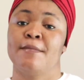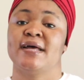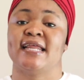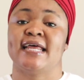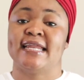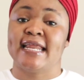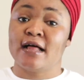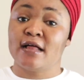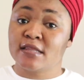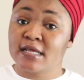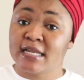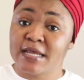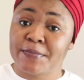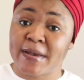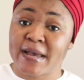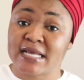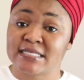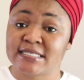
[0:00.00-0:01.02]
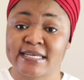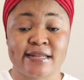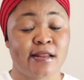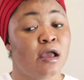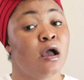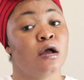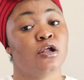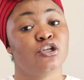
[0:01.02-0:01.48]
But an elderly
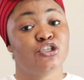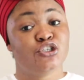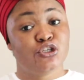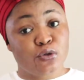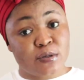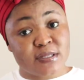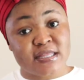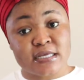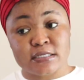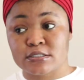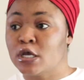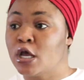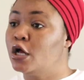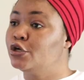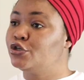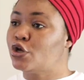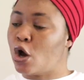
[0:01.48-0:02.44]
person, do this.